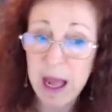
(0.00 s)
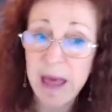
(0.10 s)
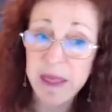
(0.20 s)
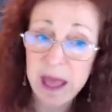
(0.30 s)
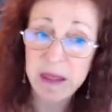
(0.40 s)

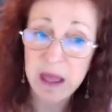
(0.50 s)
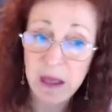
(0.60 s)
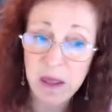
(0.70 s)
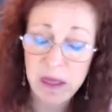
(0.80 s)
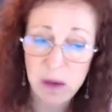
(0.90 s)
And then the
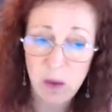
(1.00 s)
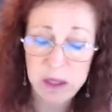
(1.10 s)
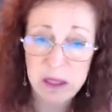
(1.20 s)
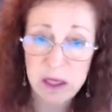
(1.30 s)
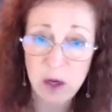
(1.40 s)
other thing
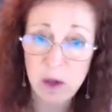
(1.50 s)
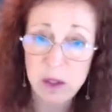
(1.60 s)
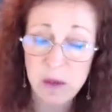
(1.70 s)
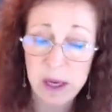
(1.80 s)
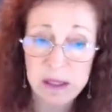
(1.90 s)
was, it occurred
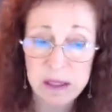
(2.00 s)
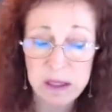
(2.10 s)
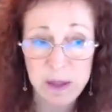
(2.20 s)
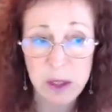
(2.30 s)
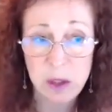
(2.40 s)
to us that
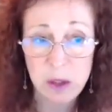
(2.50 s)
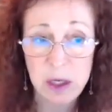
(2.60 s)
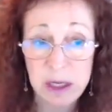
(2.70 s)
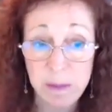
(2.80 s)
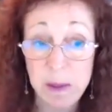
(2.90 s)

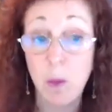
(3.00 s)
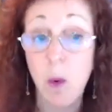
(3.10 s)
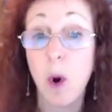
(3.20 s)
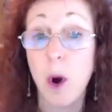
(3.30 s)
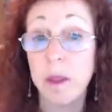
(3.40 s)
SpeakerTunity could be
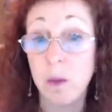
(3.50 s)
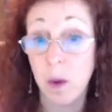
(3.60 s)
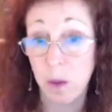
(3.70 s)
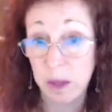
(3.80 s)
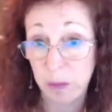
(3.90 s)
more than
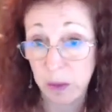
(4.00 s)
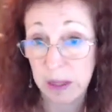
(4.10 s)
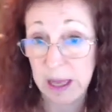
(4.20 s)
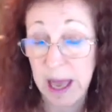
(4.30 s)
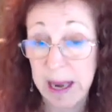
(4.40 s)
what we
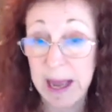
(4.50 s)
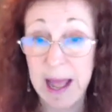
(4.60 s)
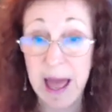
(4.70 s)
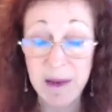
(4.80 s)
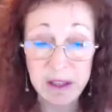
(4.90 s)
really had. And
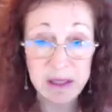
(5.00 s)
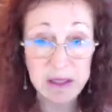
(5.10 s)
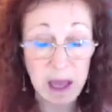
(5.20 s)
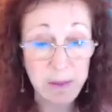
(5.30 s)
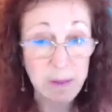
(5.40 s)
having the
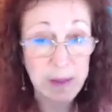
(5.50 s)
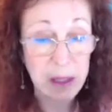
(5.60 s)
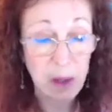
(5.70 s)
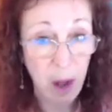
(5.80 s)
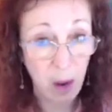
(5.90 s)
time to be
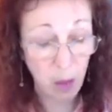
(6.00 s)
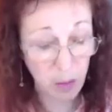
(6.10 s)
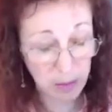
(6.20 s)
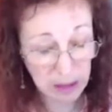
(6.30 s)
at home